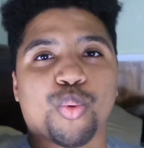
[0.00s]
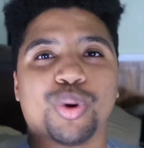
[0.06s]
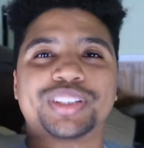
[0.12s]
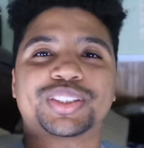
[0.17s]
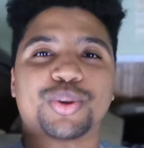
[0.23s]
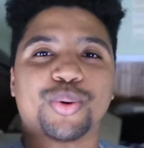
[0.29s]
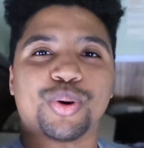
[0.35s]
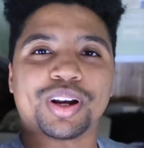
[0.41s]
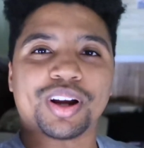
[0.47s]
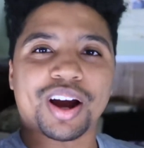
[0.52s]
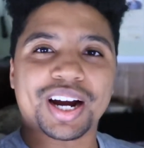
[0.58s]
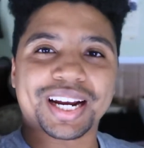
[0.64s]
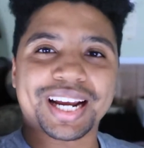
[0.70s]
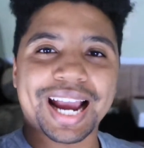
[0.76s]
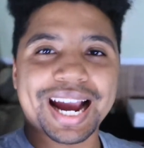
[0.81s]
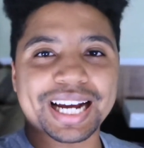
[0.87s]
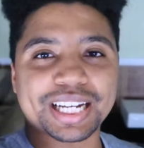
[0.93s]
What's going on
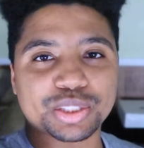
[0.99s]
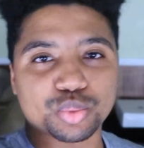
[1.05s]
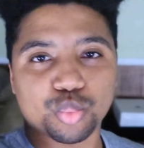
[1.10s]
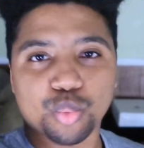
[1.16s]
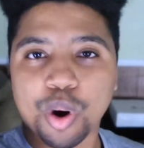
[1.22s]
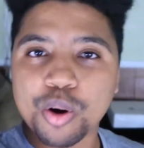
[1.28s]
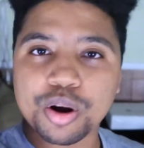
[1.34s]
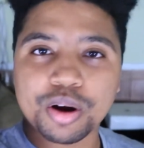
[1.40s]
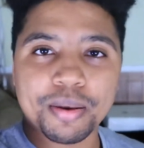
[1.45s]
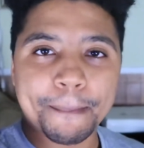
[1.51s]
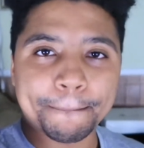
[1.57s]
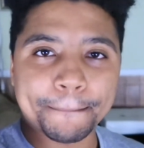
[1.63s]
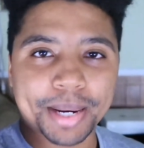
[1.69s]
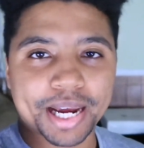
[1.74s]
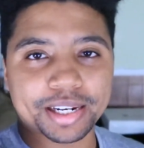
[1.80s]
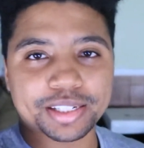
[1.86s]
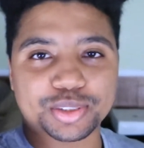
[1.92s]
guys? Welcome
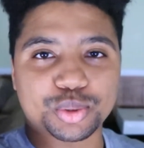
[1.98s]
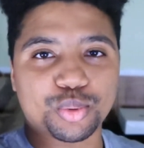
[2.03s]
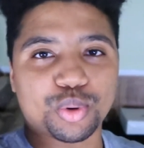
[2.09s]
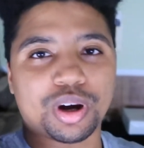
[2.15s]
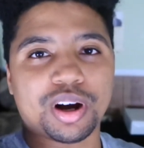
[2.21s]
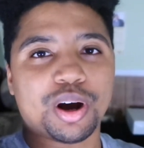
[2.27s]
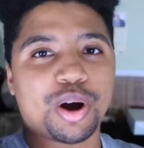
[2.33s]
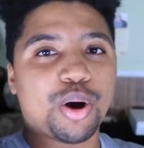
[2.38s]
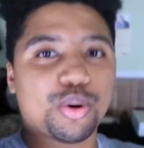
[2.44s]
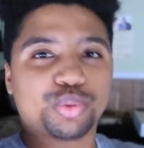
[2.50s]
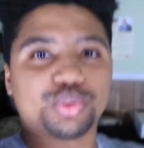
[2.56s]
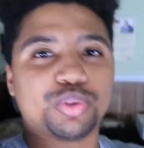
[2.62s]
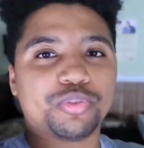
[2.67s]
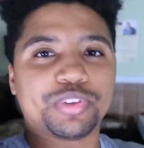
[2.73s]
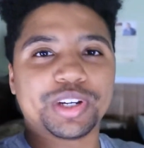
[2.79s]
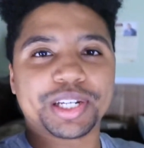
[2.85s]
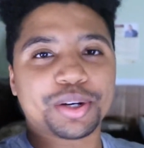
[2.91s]
back to a whole
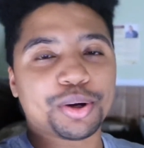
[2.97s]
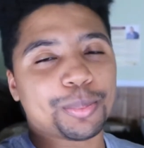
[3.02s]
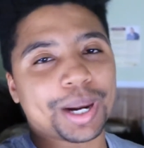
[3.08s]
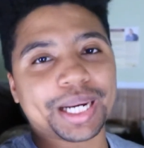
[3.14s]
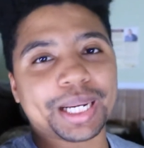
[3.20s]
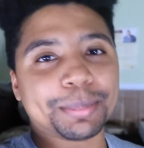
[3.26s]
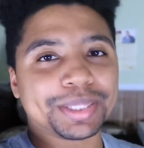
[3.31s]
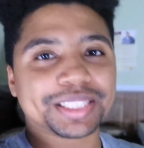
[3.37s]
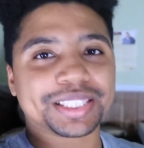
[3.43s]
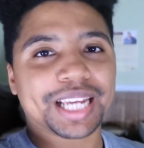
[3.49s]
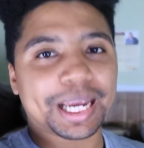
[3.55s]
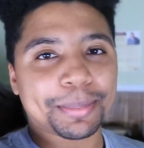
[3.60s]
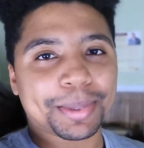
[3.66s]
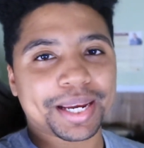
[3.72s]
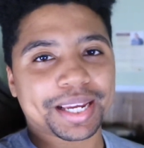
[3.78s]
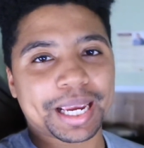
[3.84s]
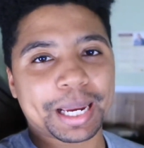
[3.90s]
new video. My name is
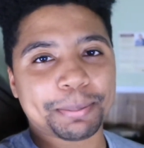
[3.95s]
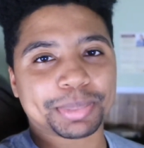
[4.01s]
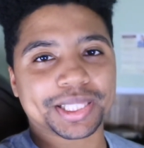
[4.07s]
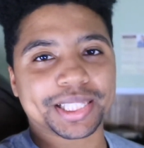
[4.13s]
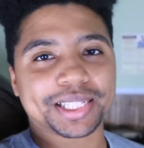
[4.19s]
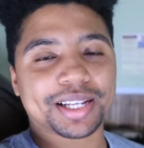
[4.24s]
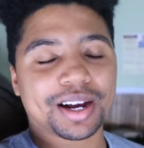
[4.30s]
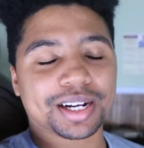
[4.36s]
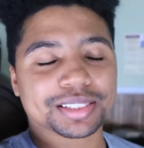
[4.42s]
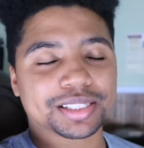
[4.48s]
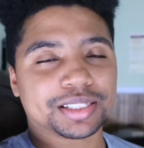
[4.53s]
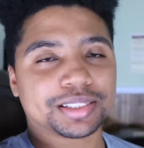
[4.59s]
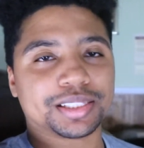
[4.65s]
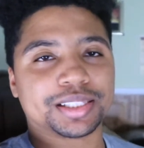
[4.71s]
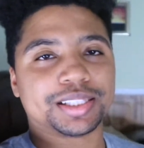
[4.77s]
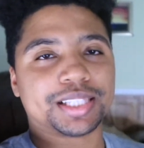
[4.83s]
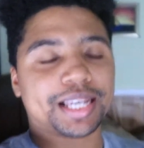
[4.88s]
Gabe aka Playadox and
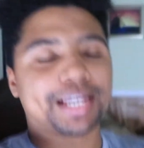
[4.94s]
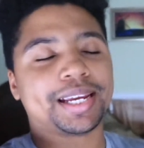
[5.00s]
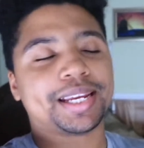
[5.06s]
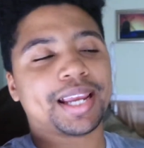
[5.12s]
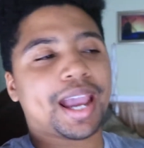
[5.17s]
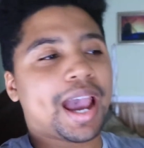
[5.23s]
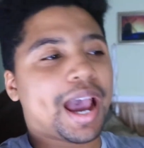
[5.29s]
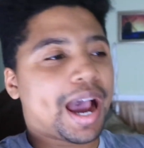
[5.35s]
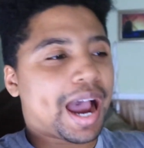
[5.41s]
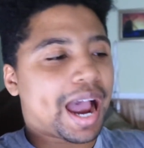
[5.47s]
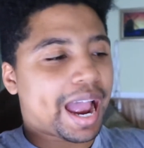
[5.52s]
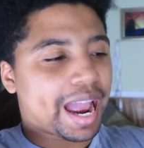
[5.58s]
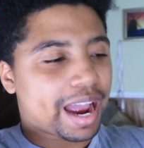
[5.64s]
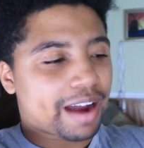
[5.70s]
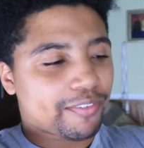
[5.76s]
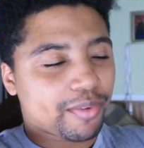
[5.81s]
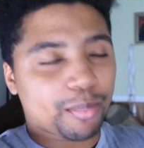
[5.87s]
today I
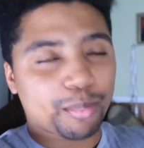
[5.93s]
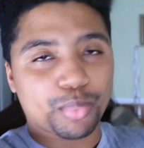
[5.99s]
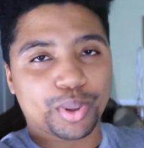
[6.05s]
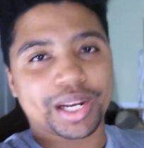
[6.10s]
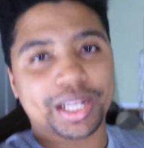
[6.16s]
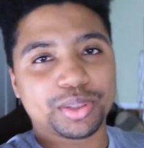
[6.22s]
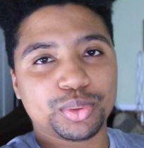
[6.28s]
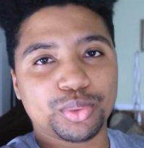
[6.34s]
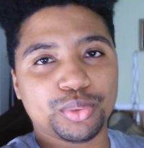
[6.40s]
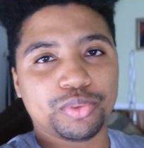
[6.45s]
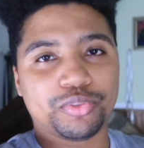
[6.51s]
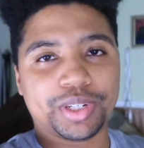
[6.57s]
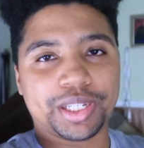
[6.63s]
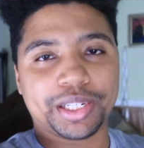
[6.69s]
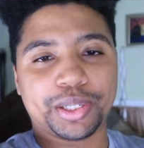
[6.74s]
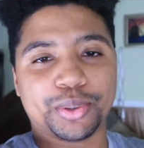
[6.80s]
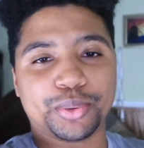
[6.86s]
have a brand new
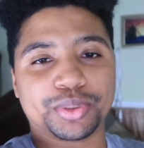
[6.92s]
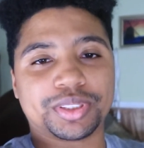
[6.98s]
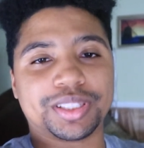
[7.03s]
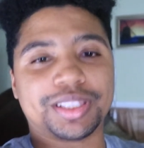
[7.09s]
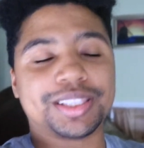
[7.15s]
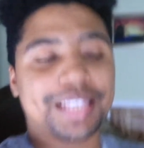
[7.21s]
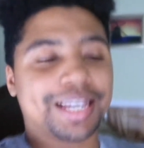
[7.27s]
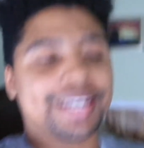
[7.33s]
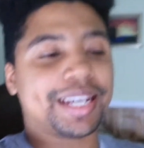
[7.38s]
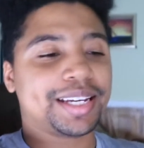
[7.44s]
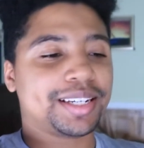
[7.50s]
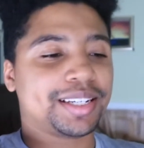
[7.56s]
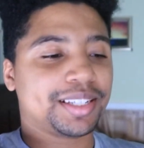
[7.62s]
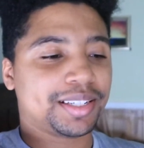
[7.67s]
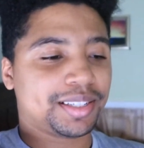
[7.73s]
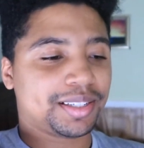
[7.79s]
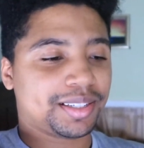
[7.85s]
video.
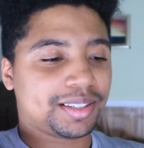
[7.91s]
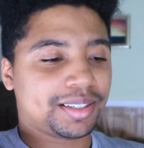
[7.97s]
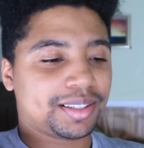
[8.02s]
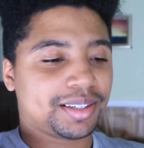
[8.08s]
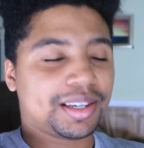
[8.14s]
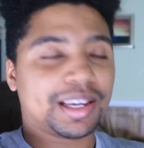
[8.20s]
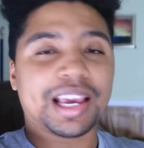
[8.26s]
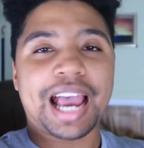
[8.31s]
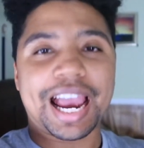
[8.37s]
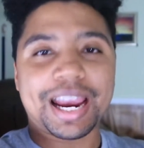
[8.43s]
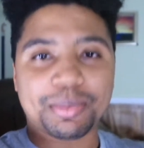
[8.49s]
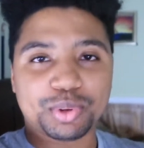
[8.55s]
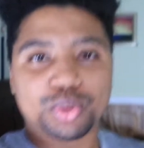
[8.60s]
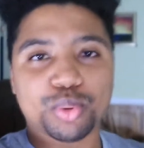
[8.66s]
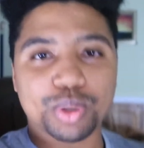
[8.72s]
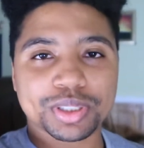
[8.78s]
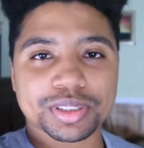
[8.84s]
Today I am
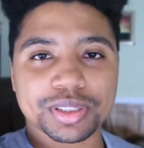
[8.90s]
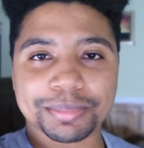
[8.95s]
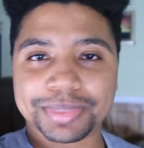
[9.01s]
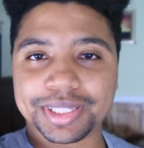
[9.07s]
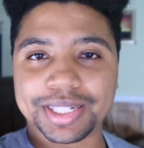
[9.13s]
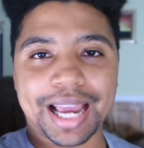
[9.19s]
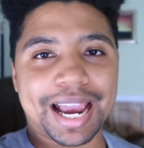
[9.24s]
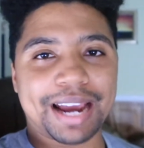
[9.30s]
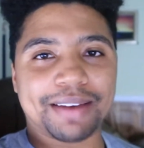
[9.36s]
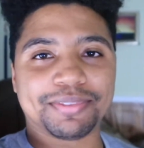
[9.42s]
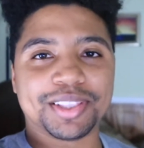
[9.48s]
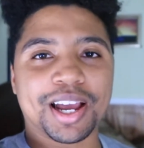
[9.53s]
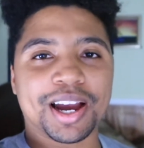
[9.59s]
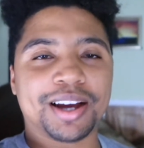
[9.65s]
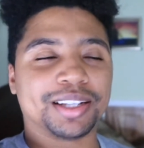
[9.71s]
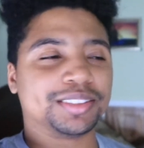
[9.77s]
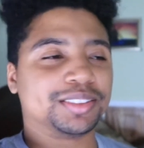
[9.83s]
doing something I have
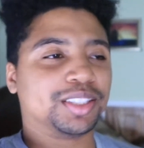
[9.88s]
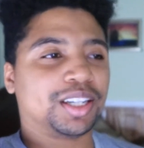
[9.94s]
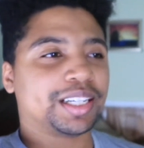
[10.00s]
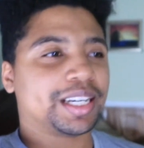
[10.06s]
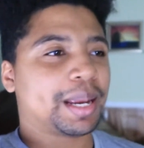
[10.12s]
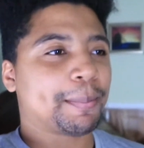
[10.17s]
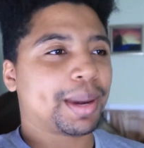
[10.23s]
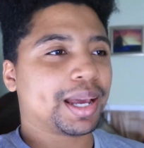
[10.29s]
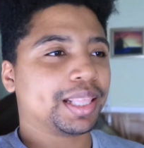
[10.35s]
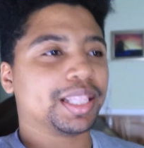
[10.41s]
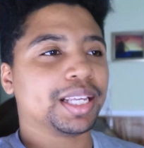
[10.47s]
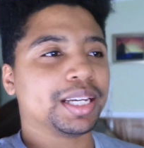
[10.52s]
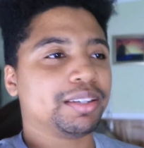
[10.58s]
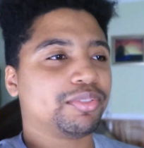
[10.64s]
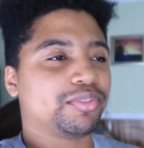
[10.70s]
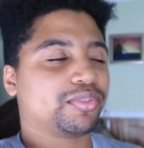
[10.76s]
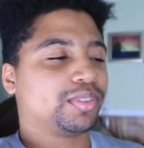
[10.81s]
not done in my
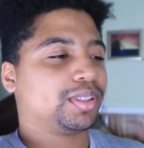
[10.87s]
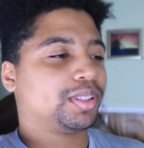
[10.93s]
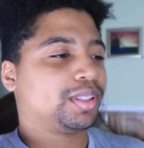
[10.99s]
life